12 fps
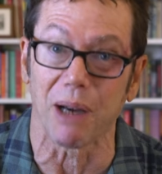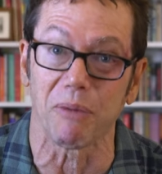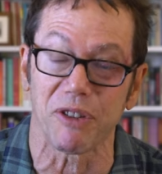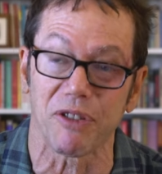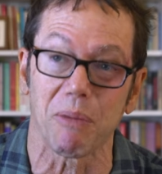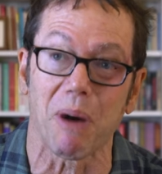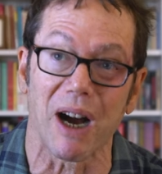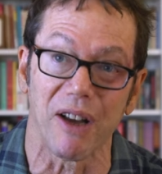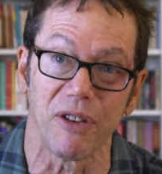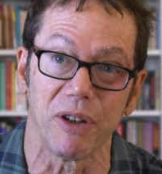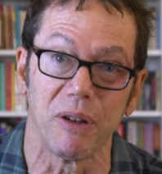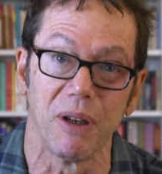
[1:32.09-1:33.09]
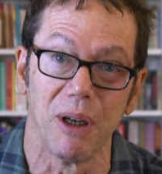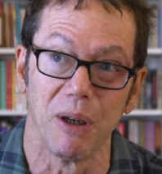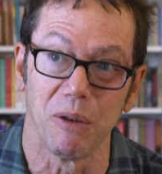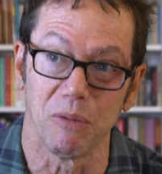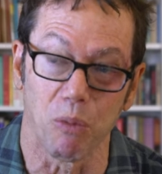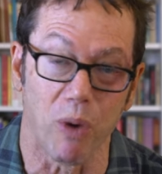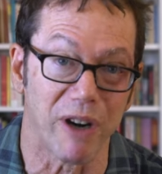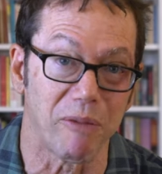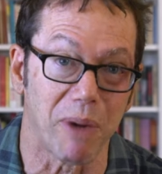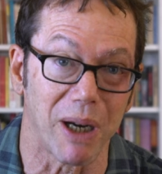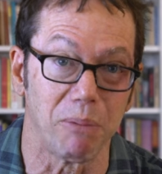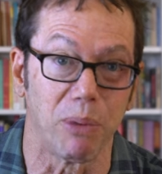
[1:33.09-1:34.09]
comes from either one
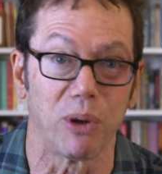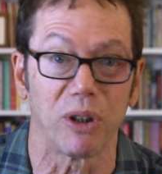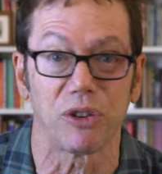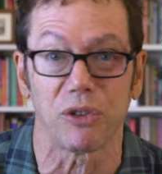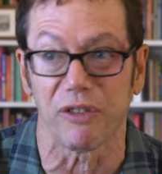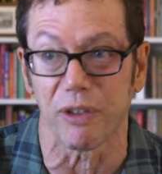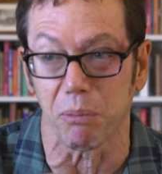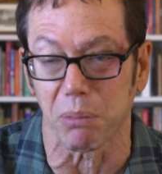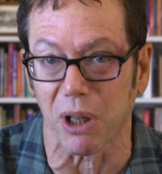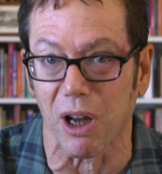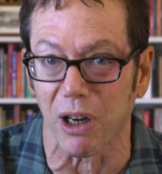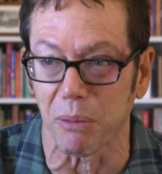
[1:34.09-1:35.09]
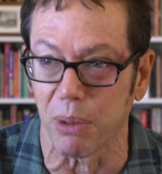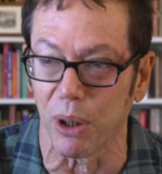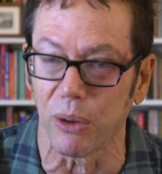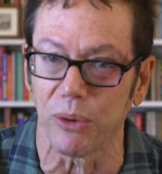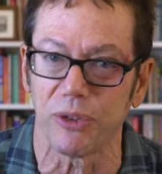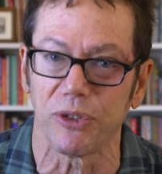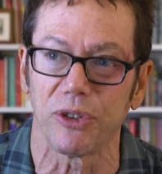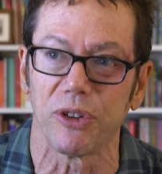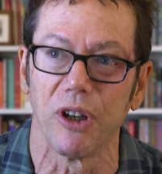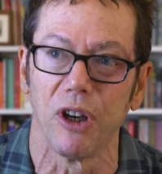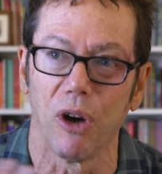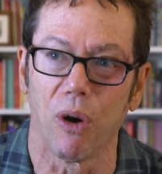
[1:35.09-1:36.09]
of my books or from blog posts
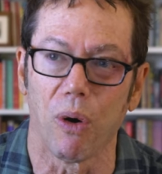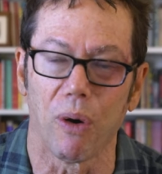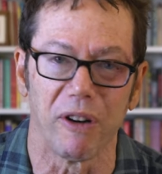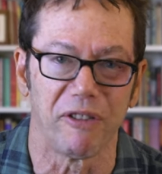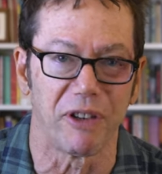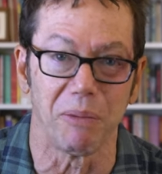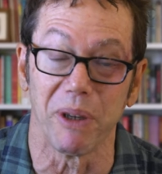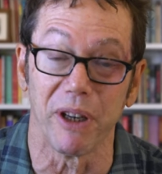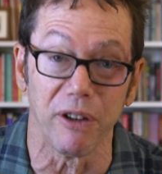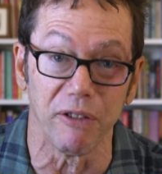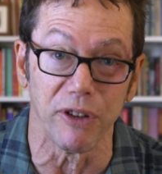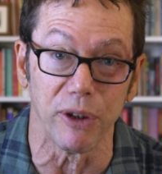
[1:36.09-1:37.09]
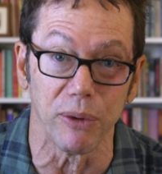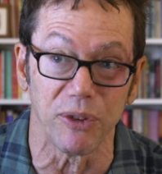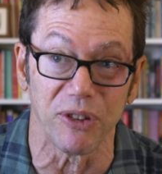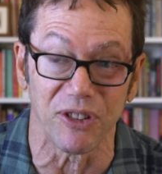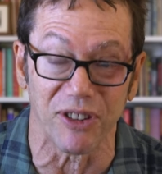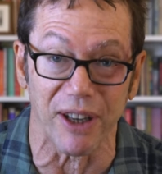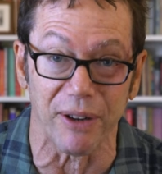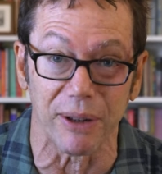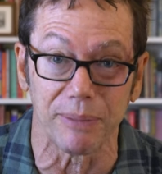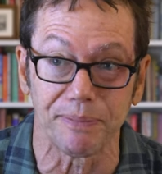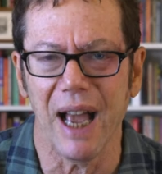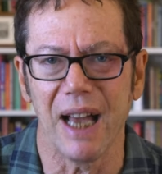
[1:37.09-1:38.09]
or from interviews,
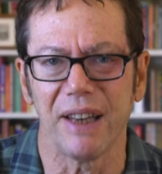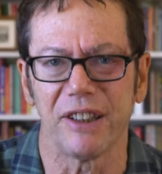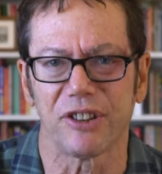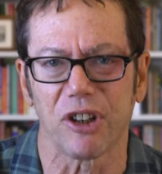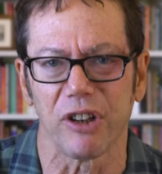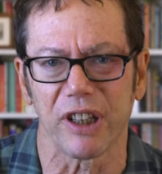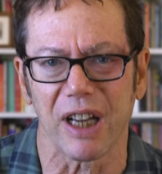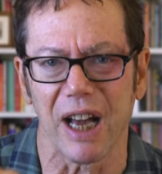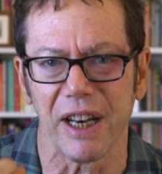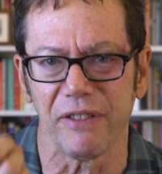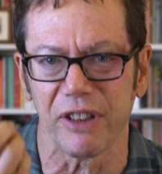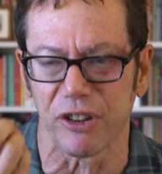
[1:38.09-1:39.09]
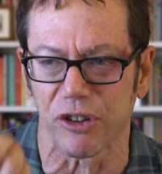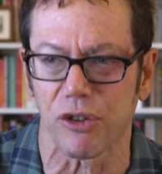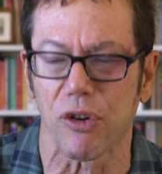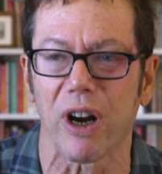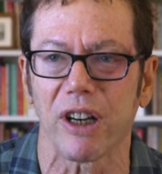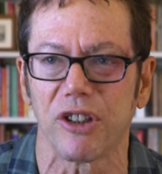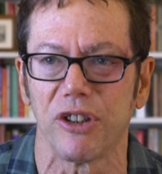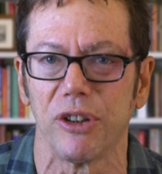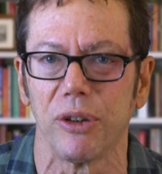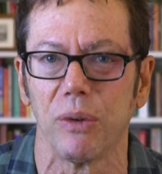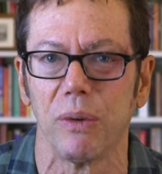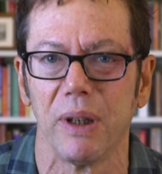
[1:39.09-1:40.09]
etc. And it's going to kind of instruct
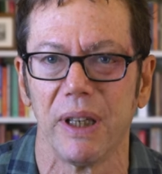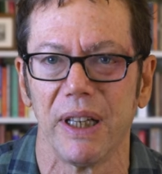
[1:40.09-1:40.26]
you